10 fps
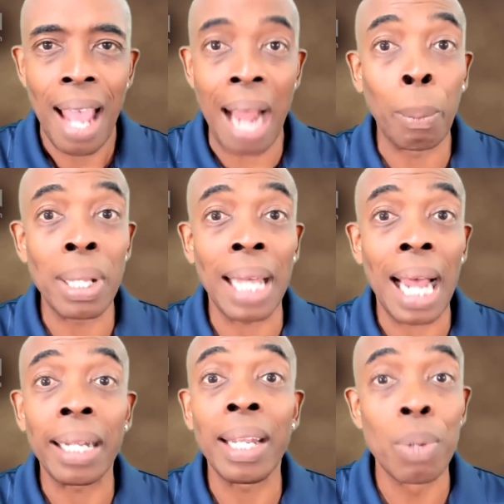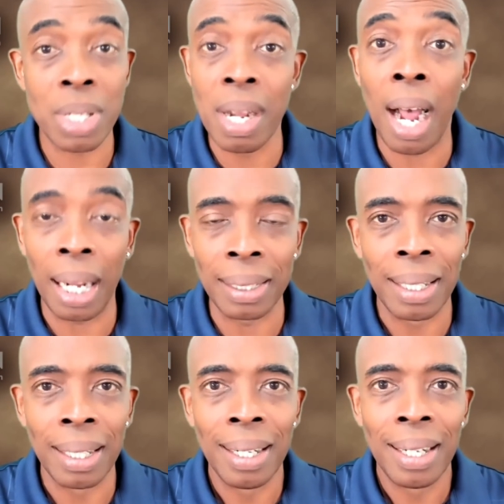And with that, he was gone.
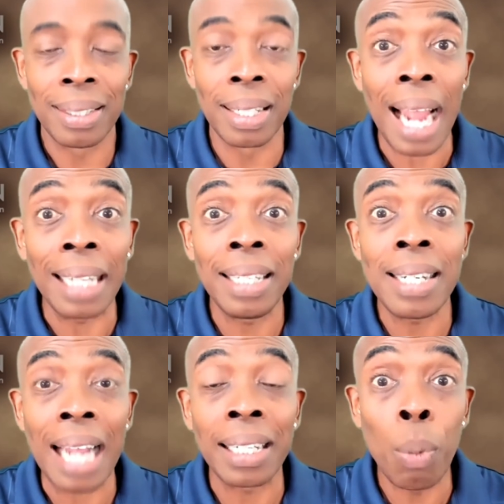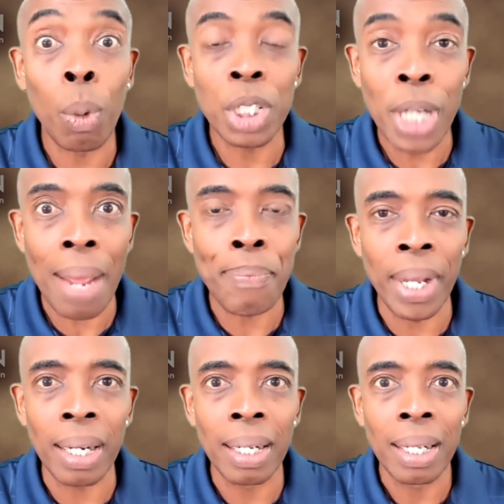The 1990 world
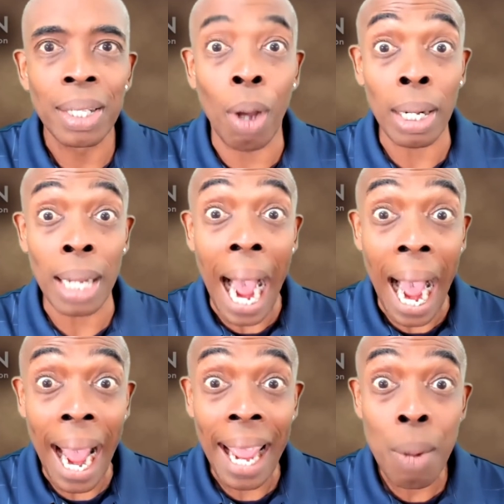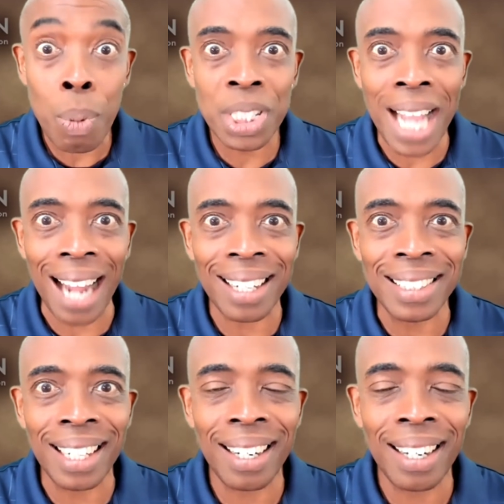champion thought I was
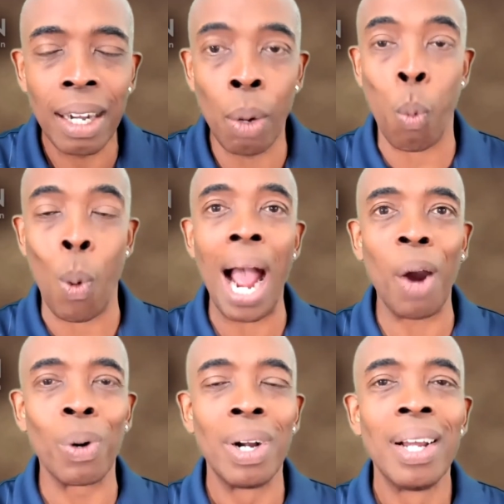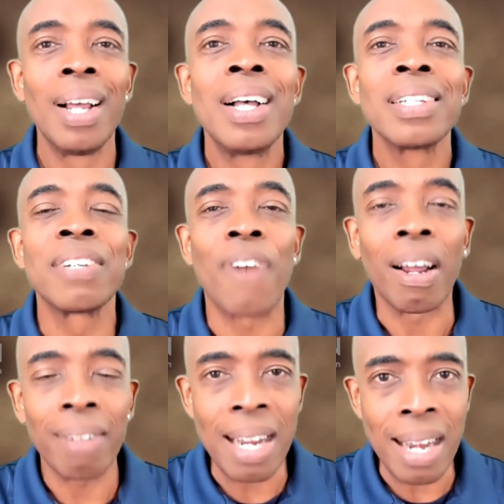talented? Wow. The
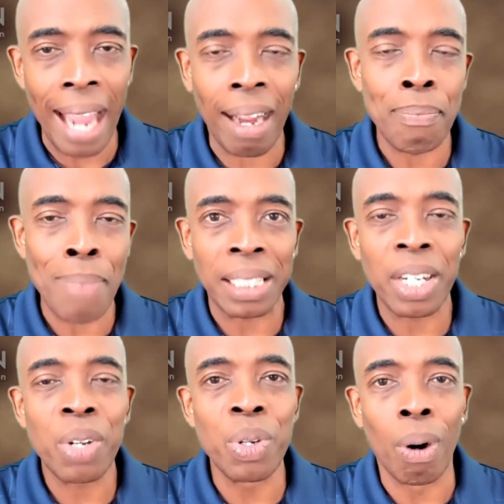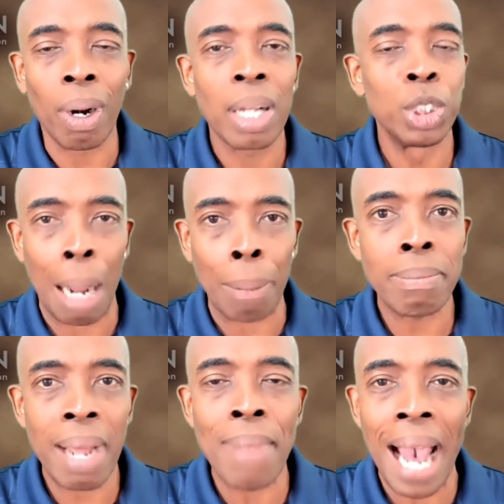following day, I got back to New York, dropped
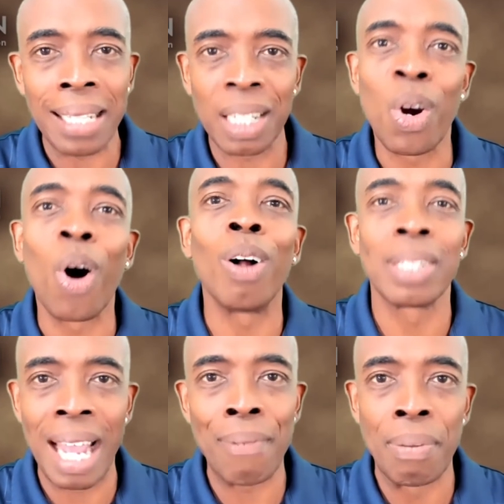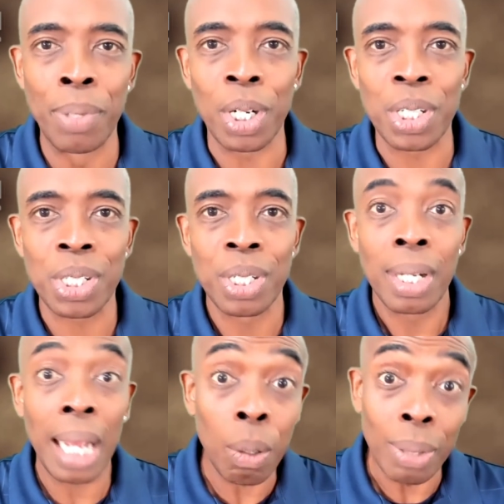my bags, and called David Brooks.
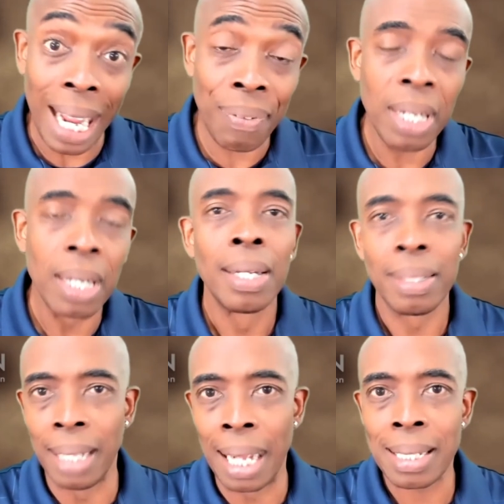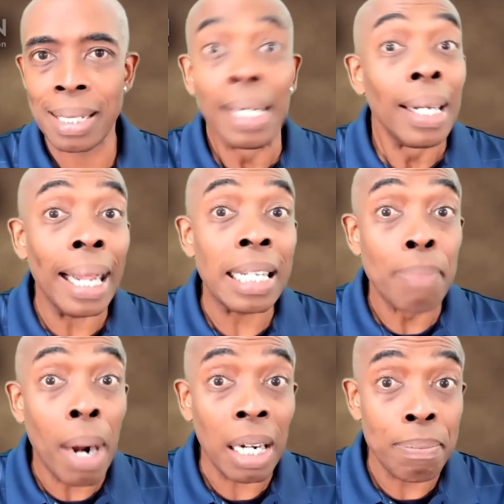"Hello, David?" "Yes." "It's
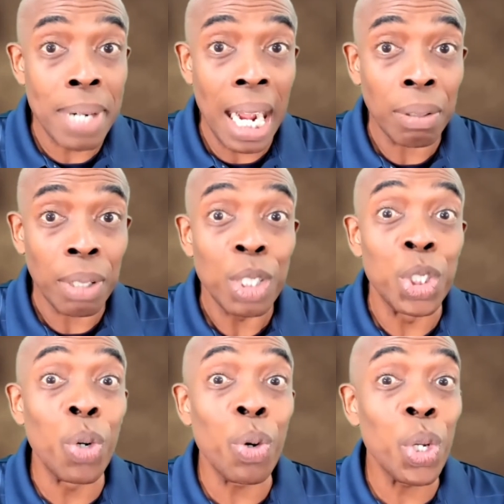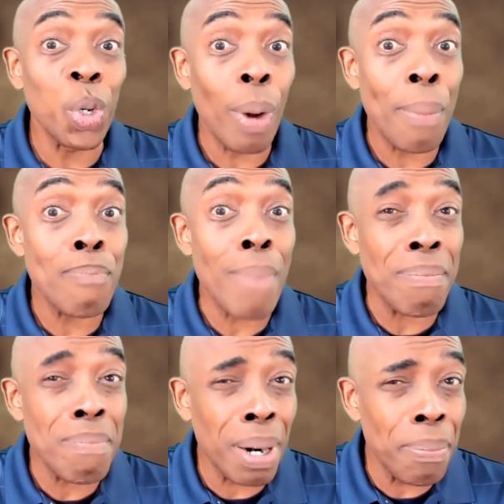Mark Brown. Do you
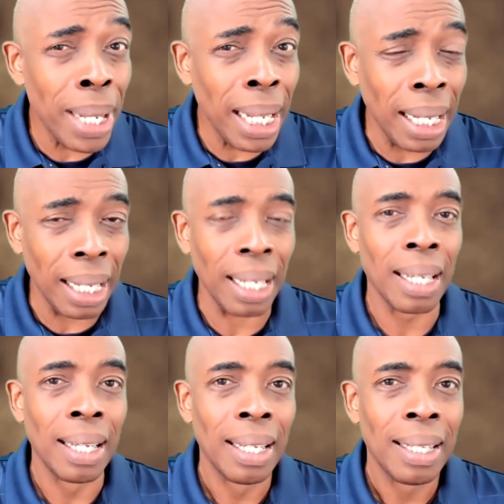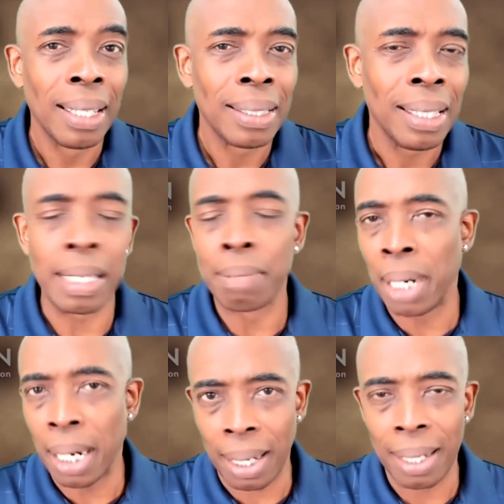remember me?" He said,
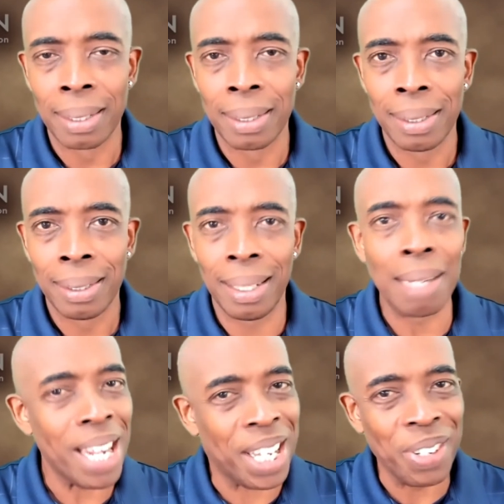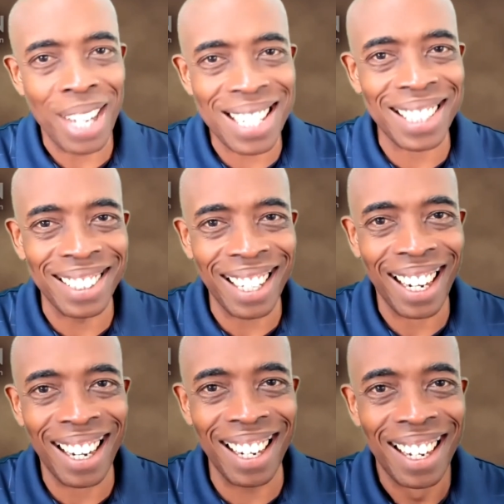"Mark, I met you
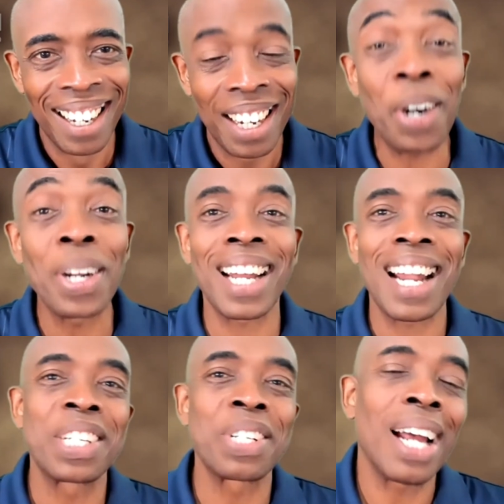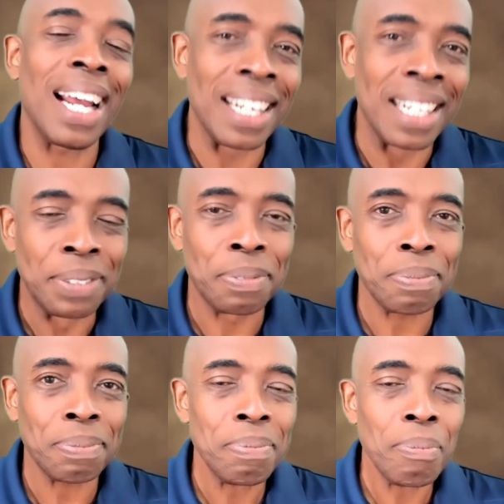yesterday." "Oh, yeah, that's right."
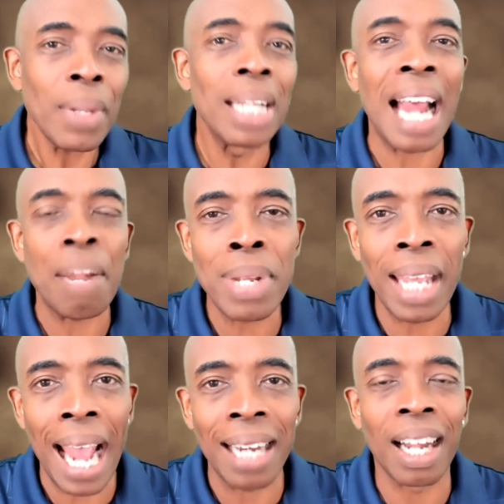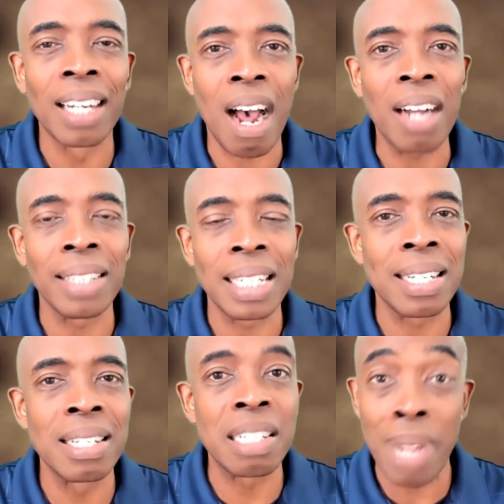And that began a
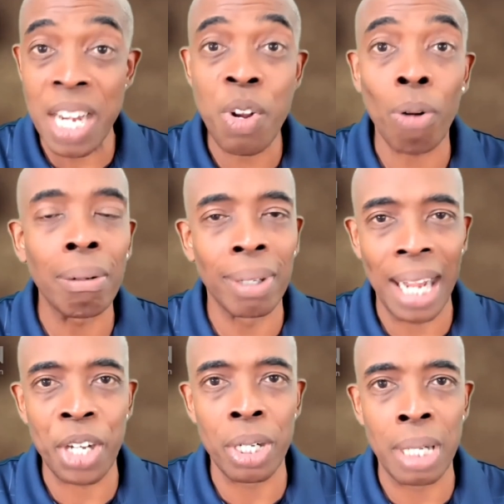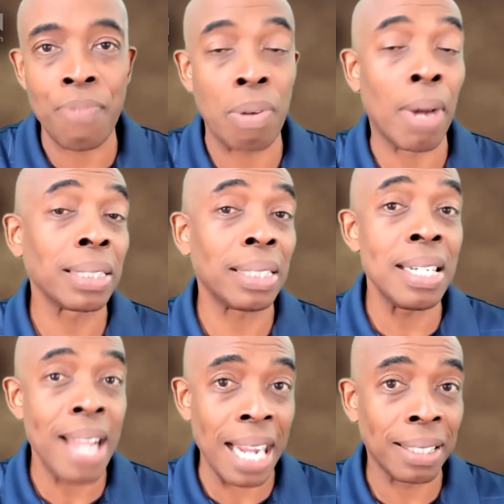long-distance mentoring relationship from
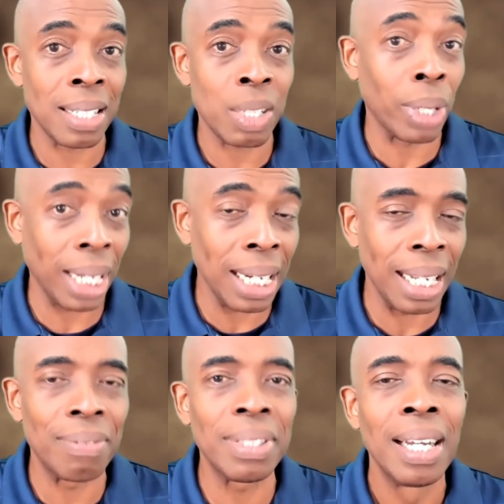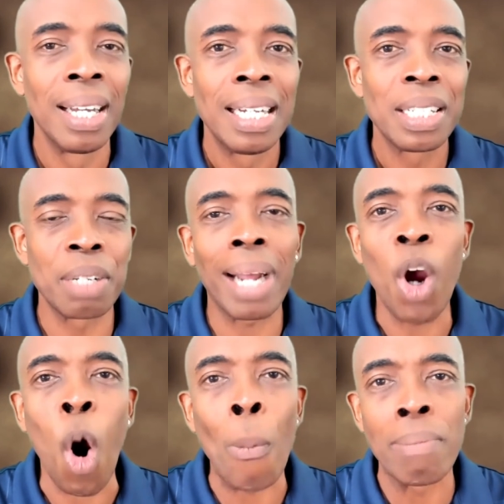Austin, Texas, where he lived, to my
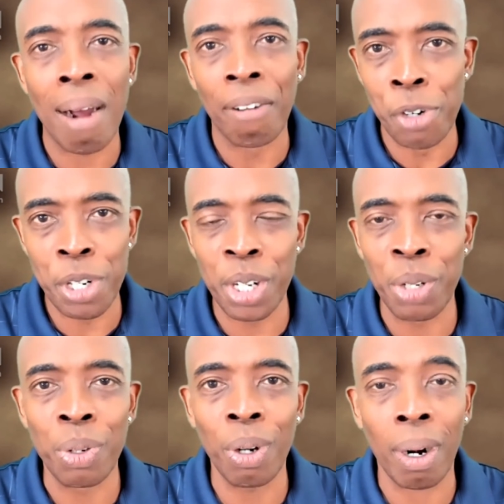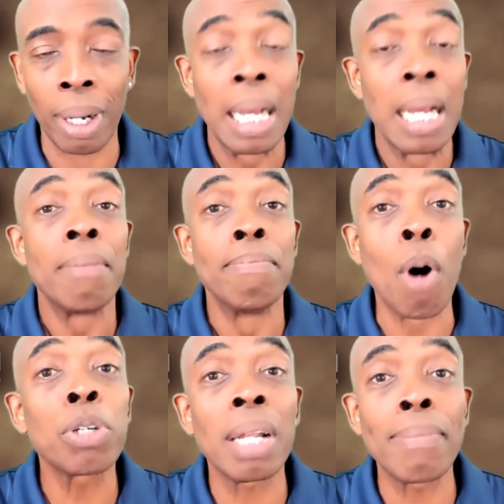home in Mount Vernon, New York,
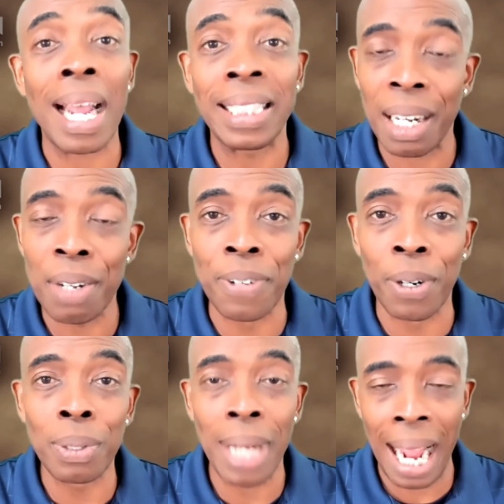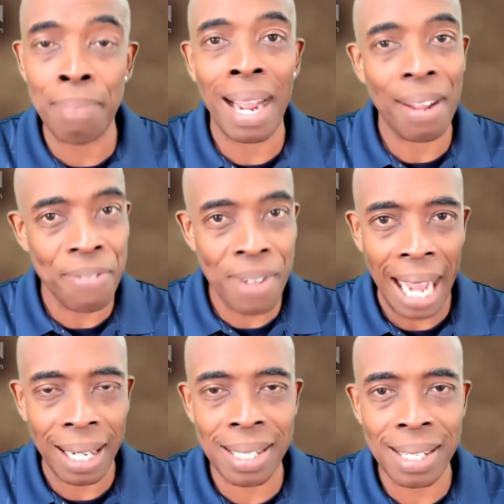mostly by telephone and by
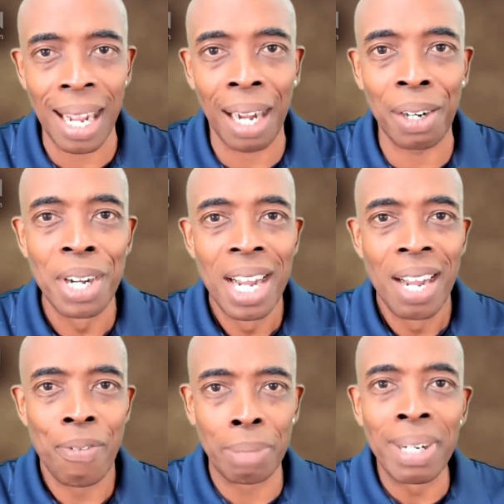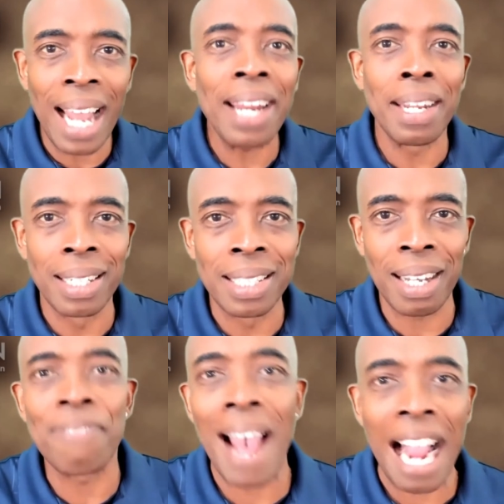fax. Now, for the millennials,
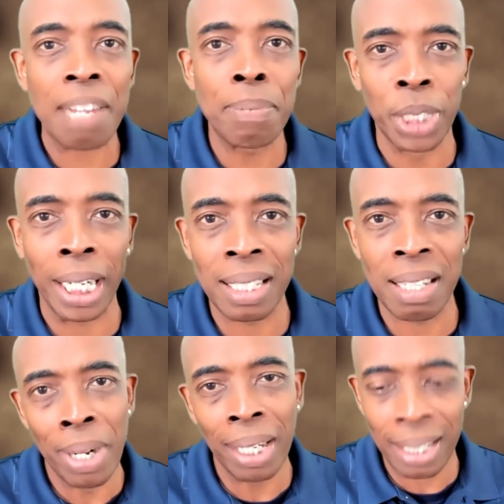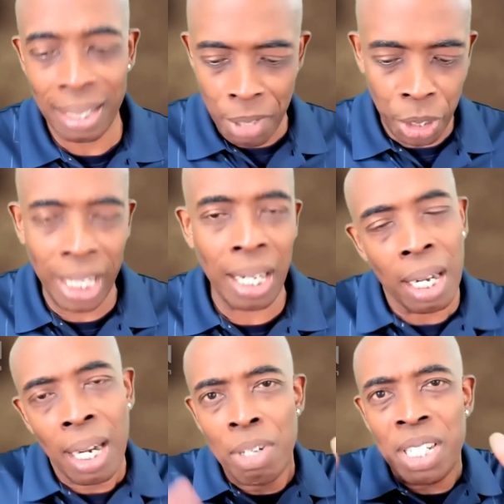a fax machine is a machine that
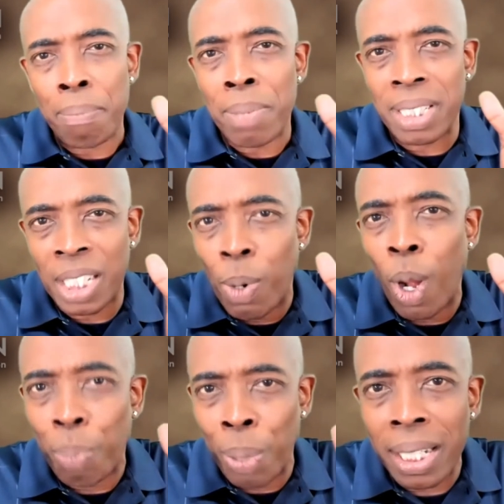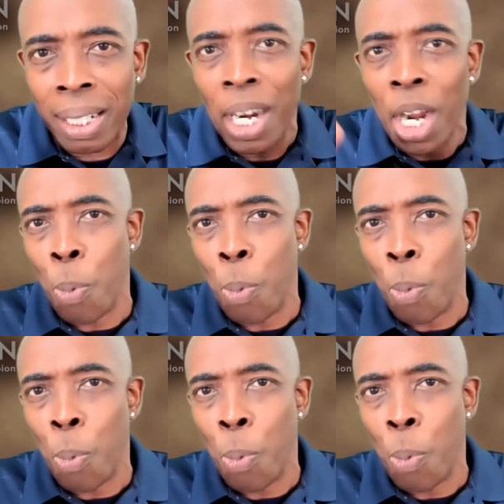resembles a small printer.